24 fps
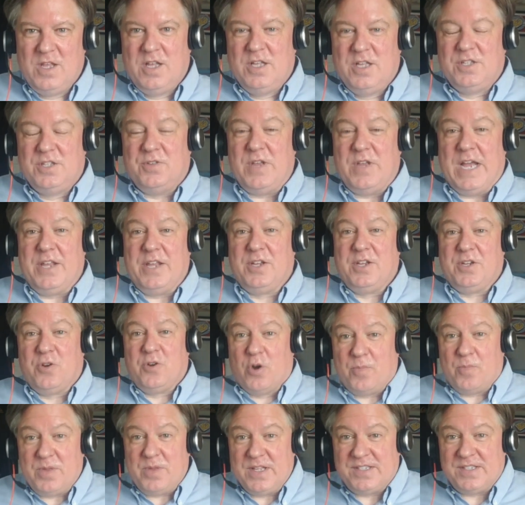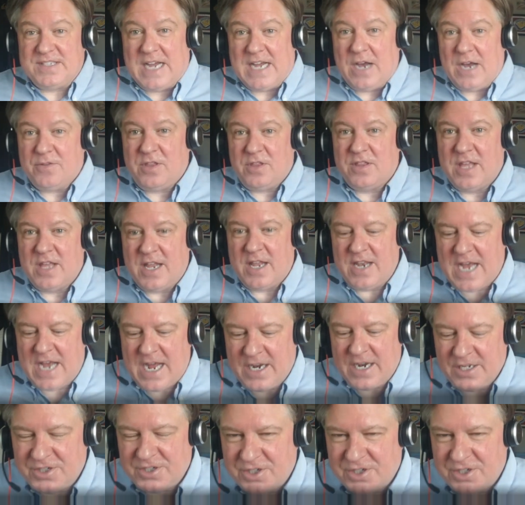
So yeah, you grew up in the South, and then how did